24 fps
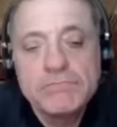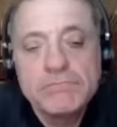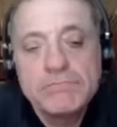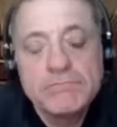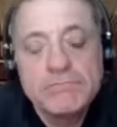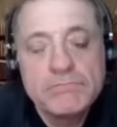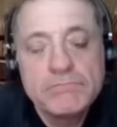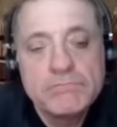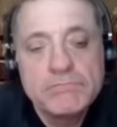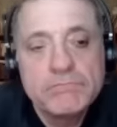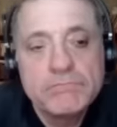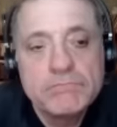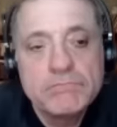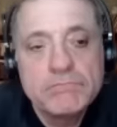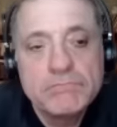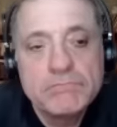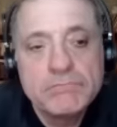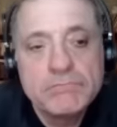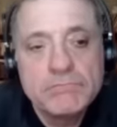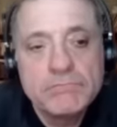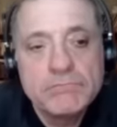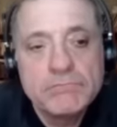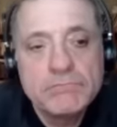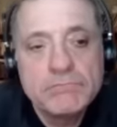
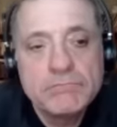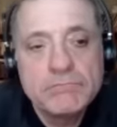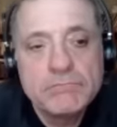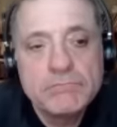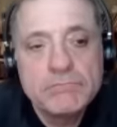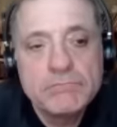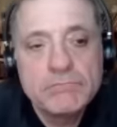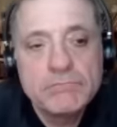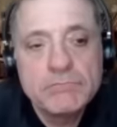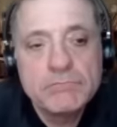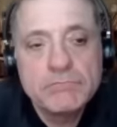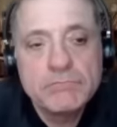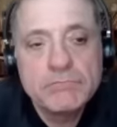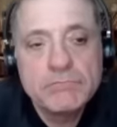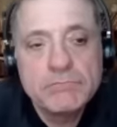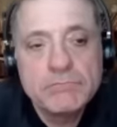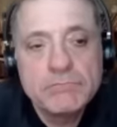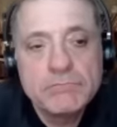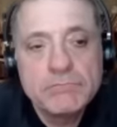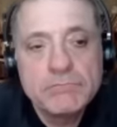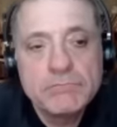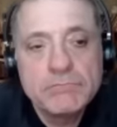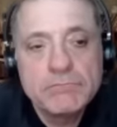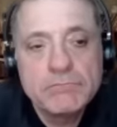
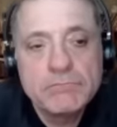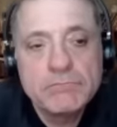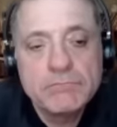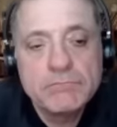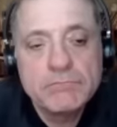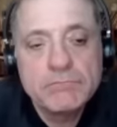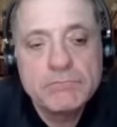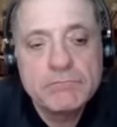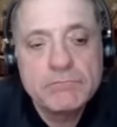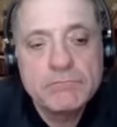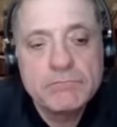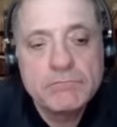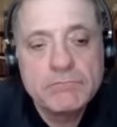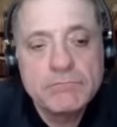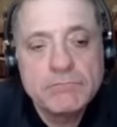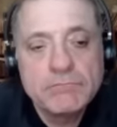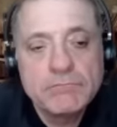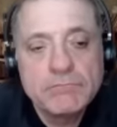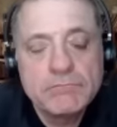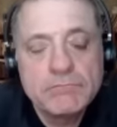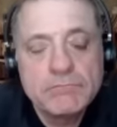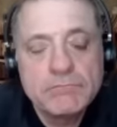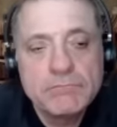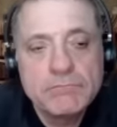
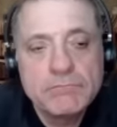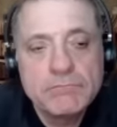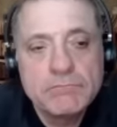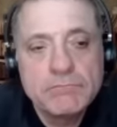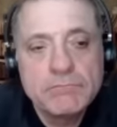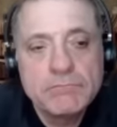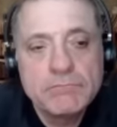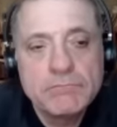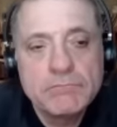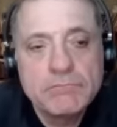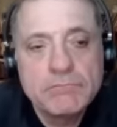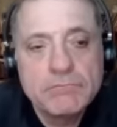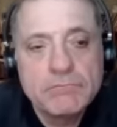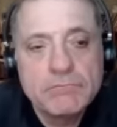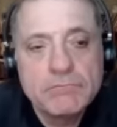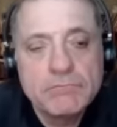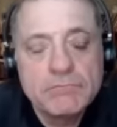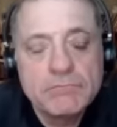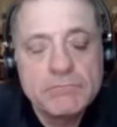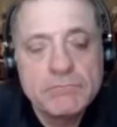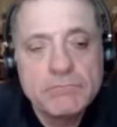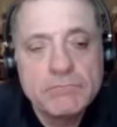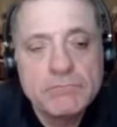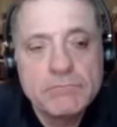
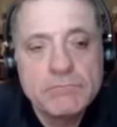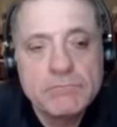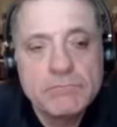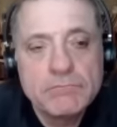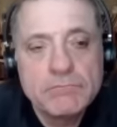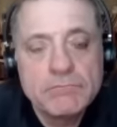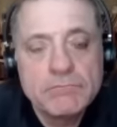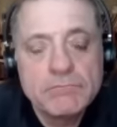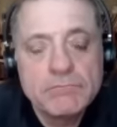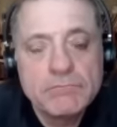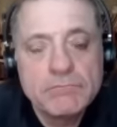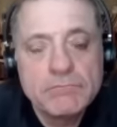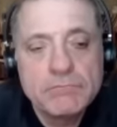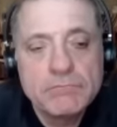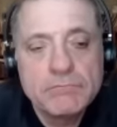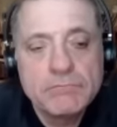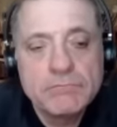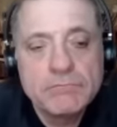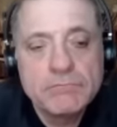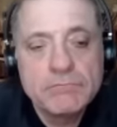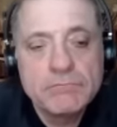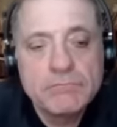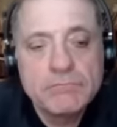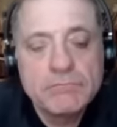
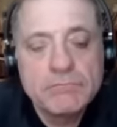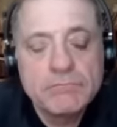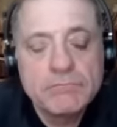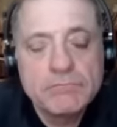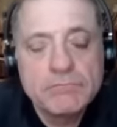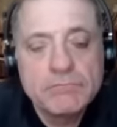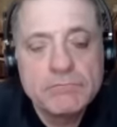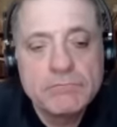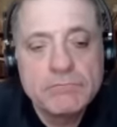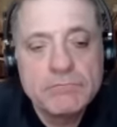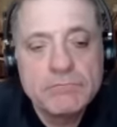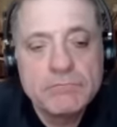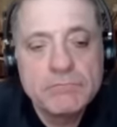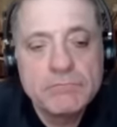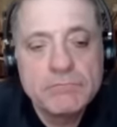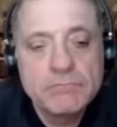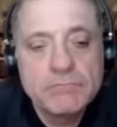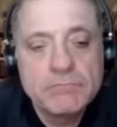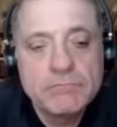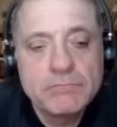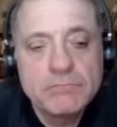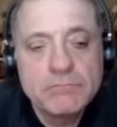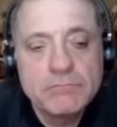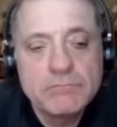
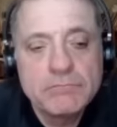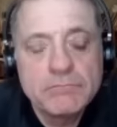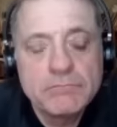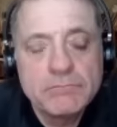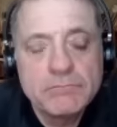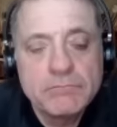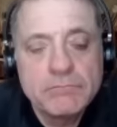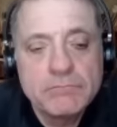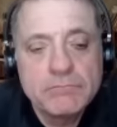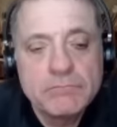[no speech]